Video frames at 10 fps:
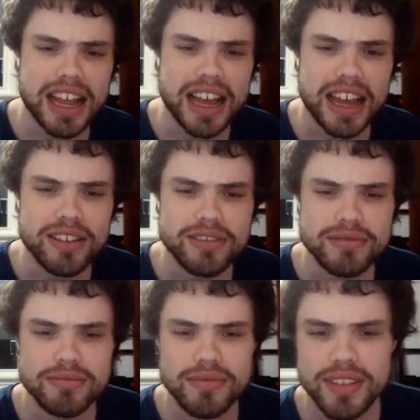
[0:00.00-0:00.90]

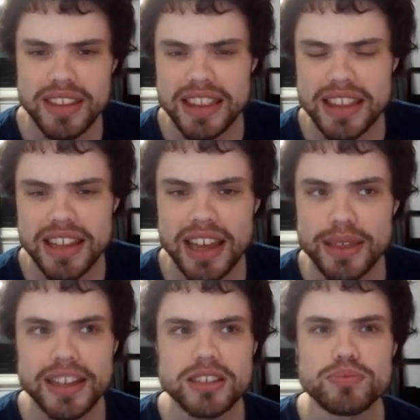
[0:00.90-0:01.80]
I
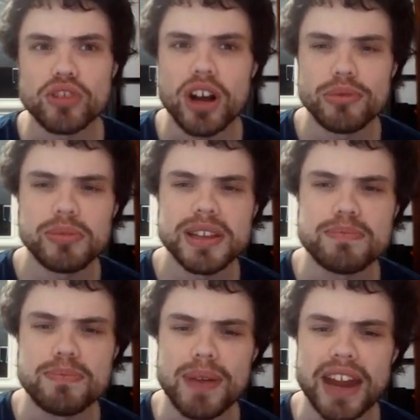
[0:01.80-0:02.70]
think it's probably
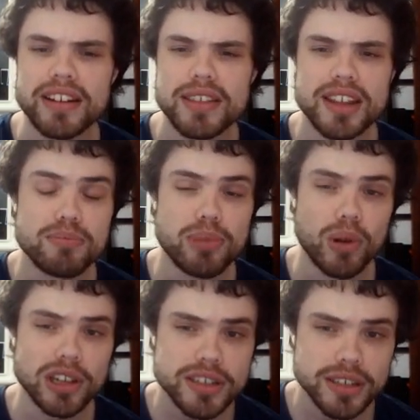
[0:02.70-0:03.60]
better than
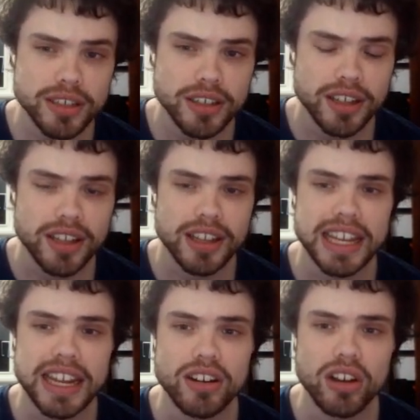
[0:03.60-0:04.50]
Bolster
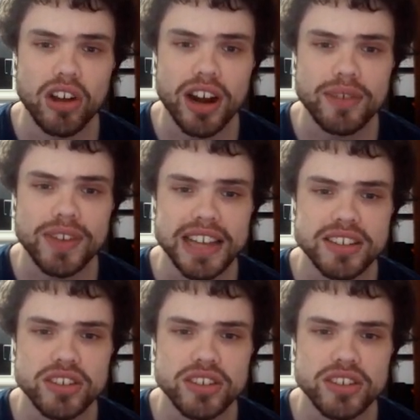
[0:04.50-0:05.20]
in a lot of cases,